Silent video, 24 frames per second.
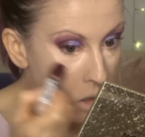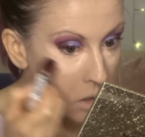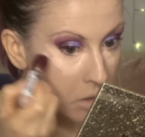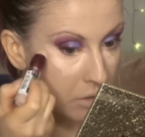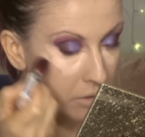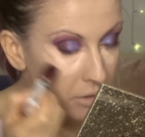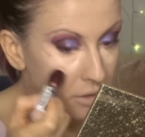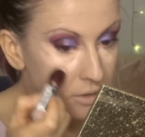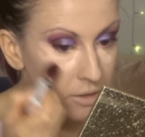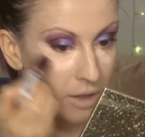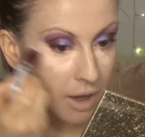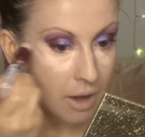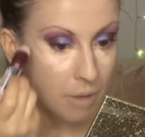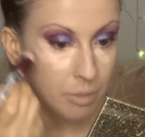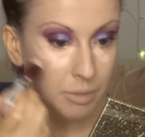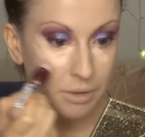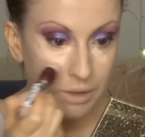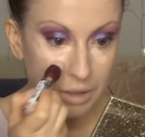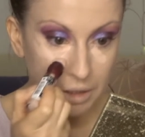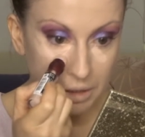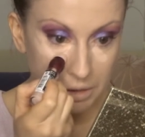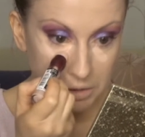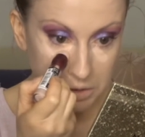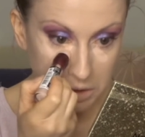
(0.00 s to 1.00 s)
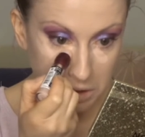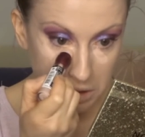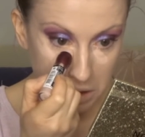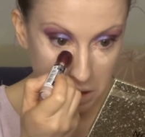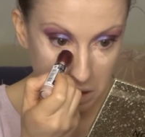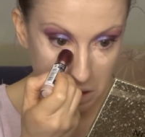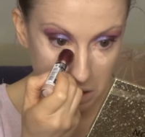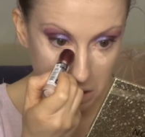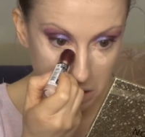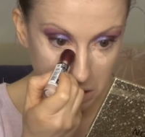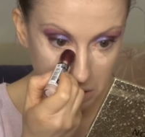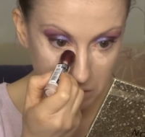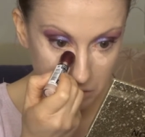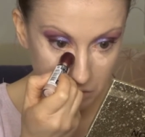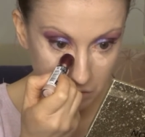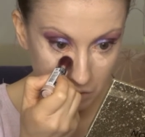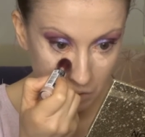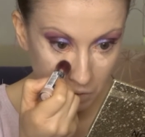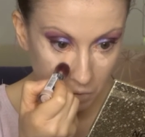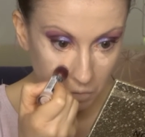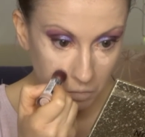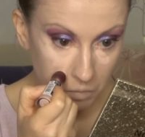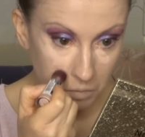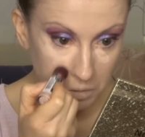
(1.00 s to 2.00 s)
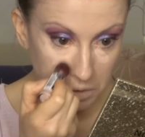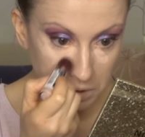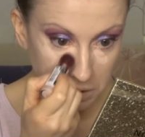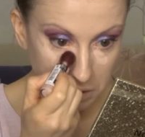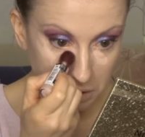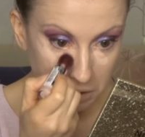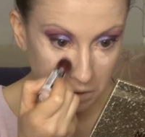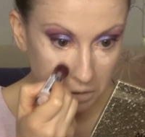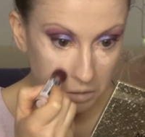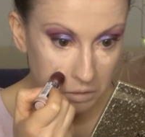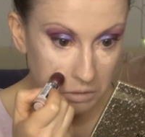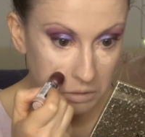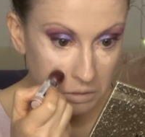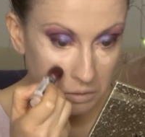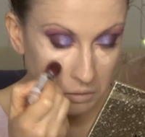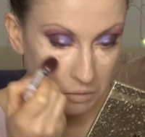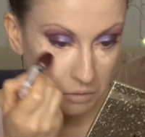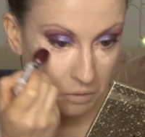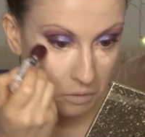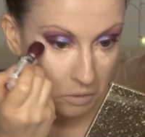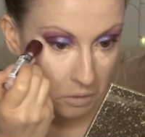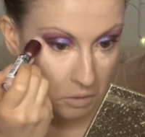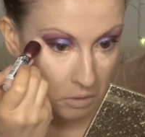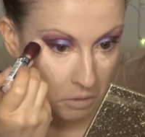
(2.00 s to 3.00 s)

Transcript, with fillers: And this applicator is ridiculous.